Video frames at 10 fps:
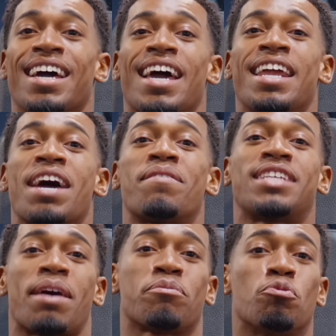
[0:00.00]
and every
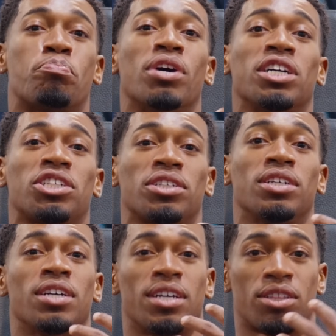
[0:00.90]
time you push
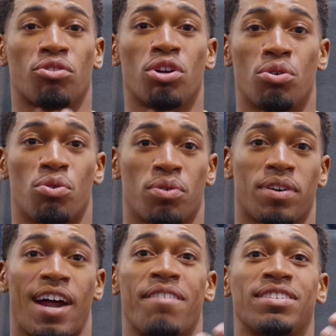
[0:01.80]
through,
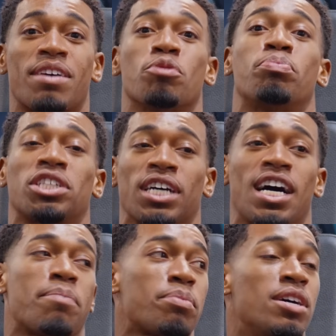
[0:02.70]
right, every time you push
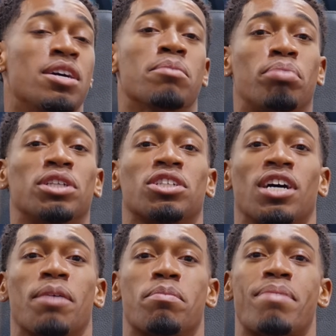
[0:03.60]
up, push
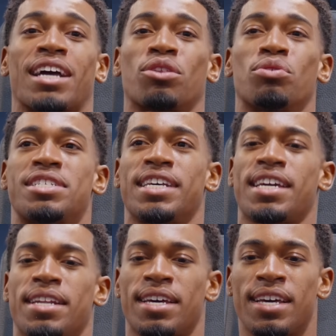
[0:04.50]
your upper back through the
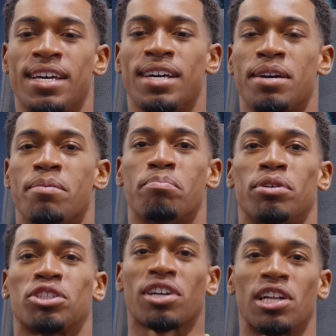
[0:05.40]
seat,
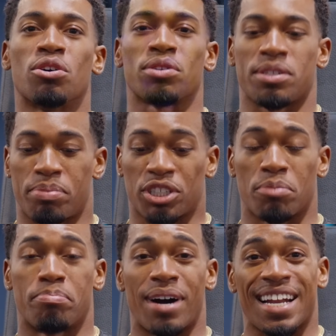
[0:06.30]
push your glutes, push
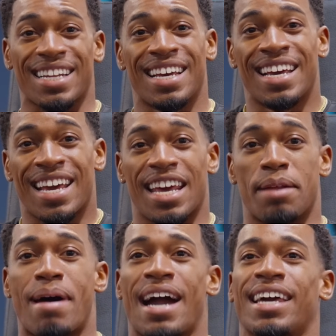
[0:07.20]
your butt in
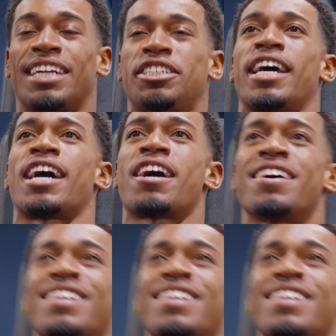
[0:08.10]
the back of that chair,